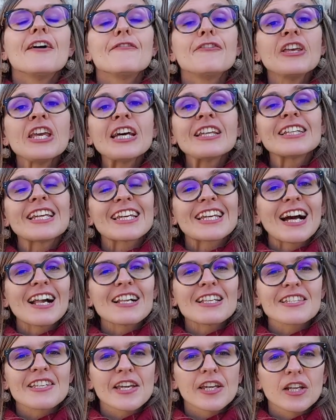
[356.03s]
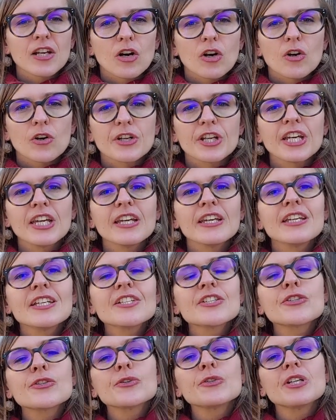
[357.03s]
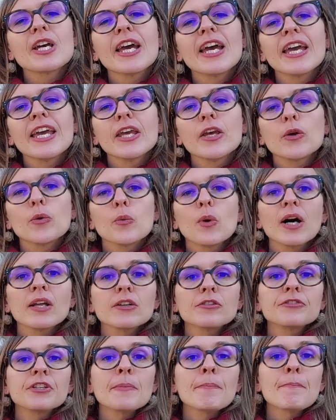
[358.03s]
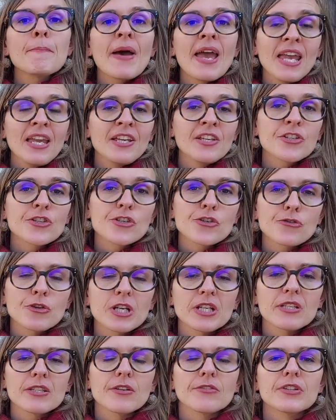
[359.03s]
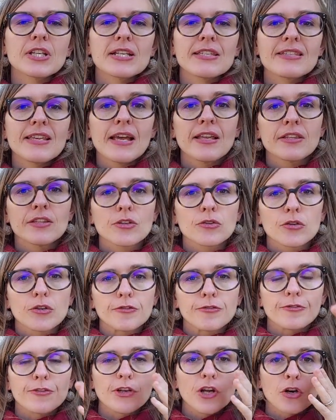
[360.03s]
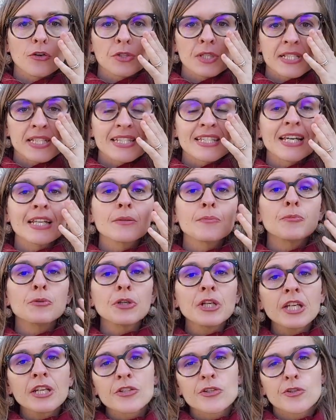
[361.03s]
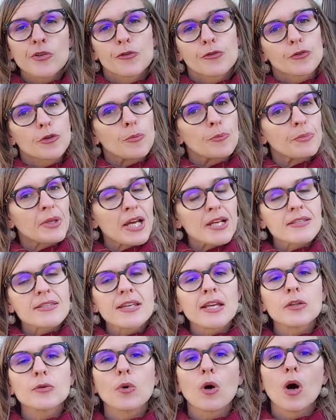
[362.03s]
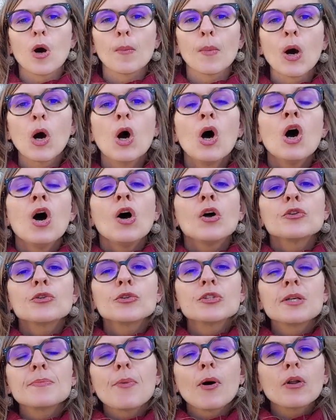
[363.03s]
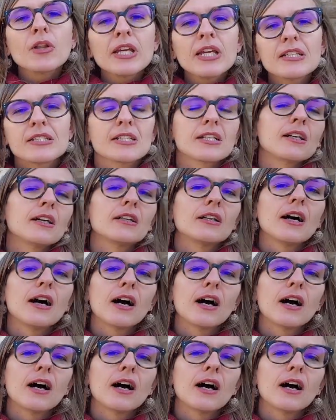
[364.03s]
Via dei Calzaioli is today one of the main streets of the center of Florence that brings you from Piazza Duomo to the political